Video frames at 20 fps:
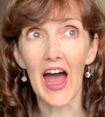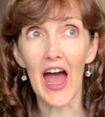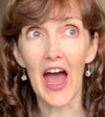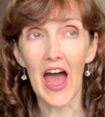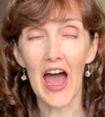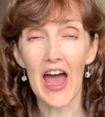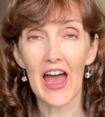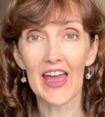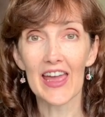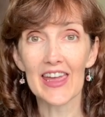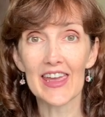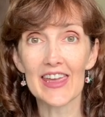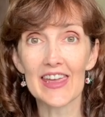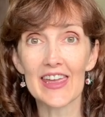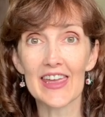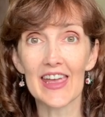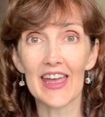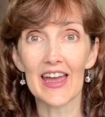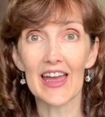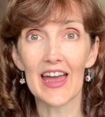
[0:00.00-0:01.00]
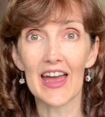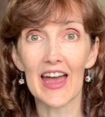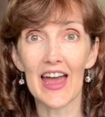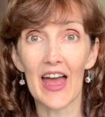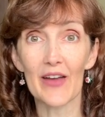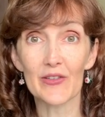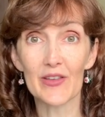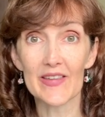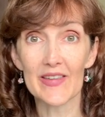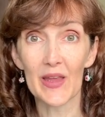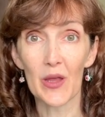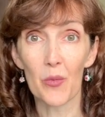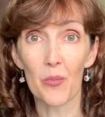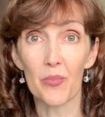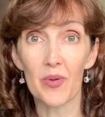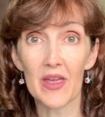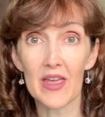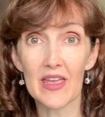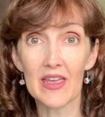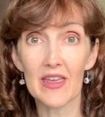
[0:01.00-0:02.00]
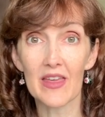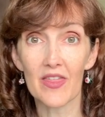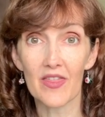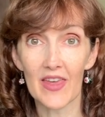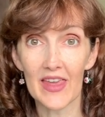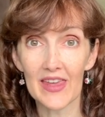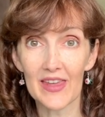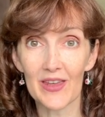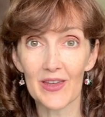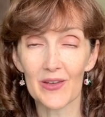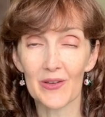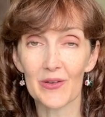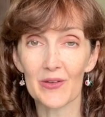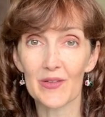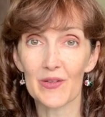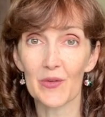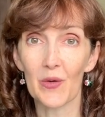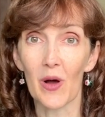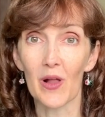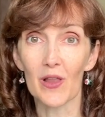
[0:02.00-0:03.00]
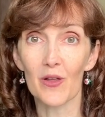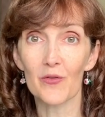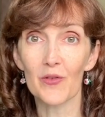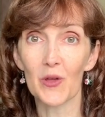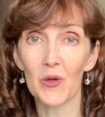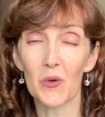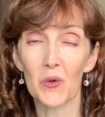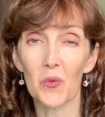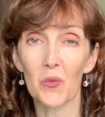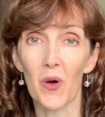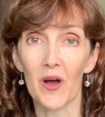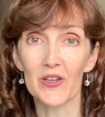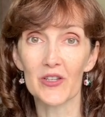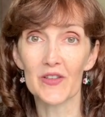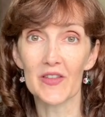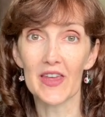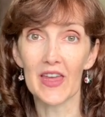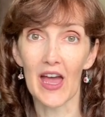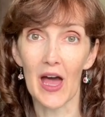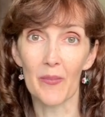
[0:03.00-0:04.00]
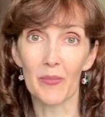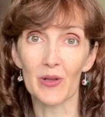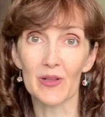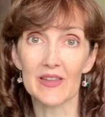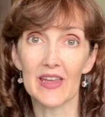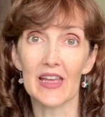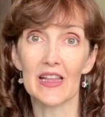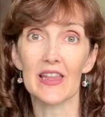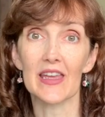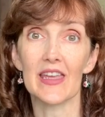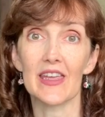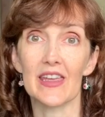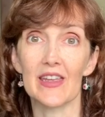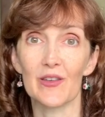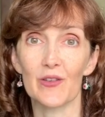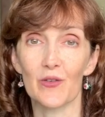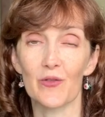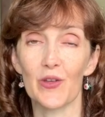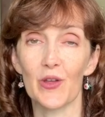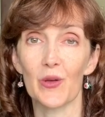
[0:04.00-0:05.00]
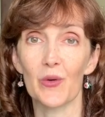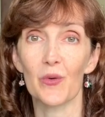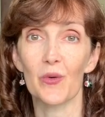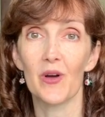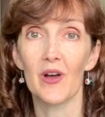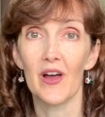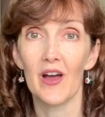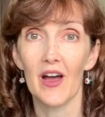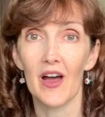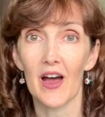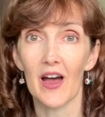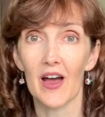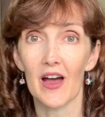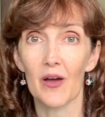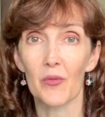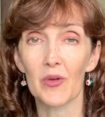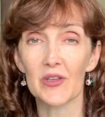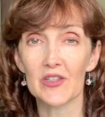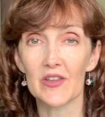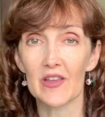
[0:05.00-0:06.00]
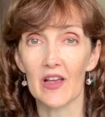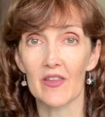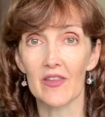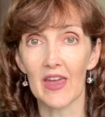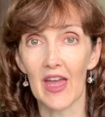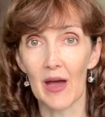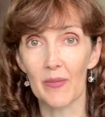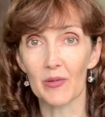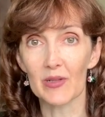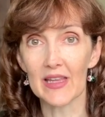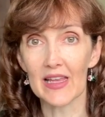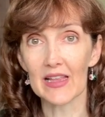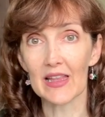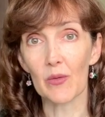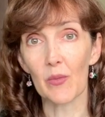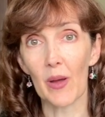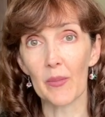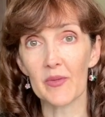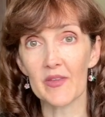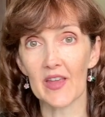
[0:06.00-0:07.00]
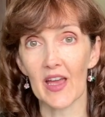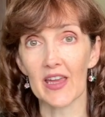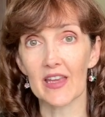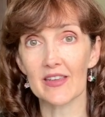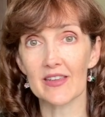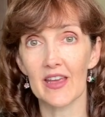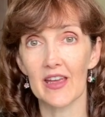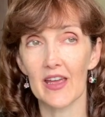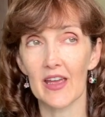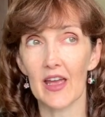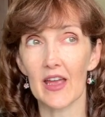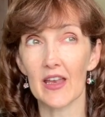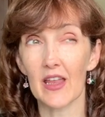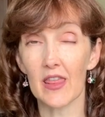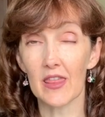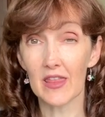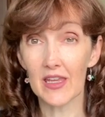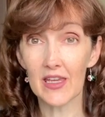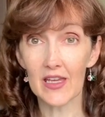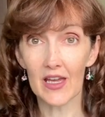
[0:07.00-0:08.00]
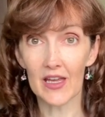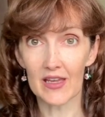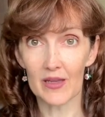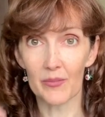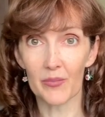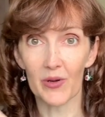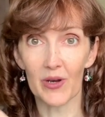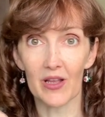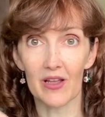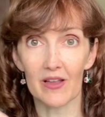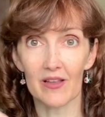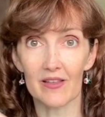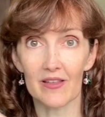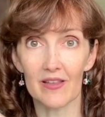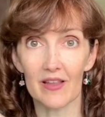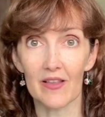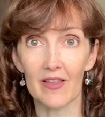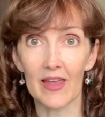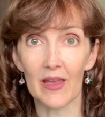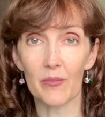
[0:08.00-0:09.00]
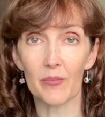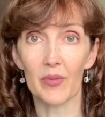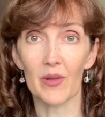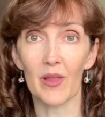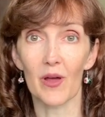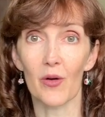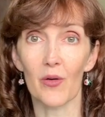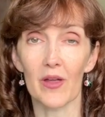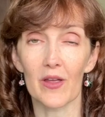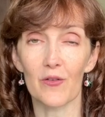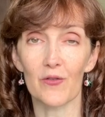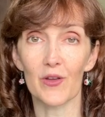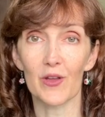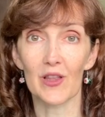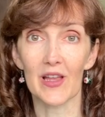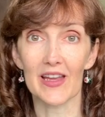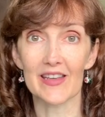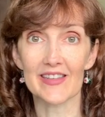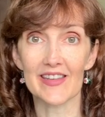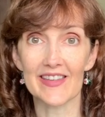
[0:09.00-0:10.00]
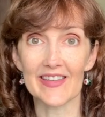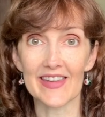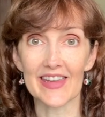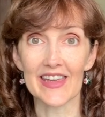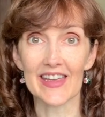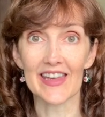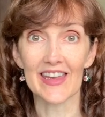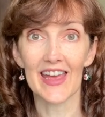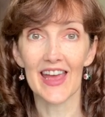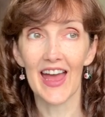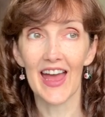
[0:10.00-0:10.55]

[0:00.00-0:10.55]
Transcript: I have to say a big thank you to all of you who watched the Apple Daily interview, which is on the Apple Daily website, and I think I can put a link below if you'd like to see it.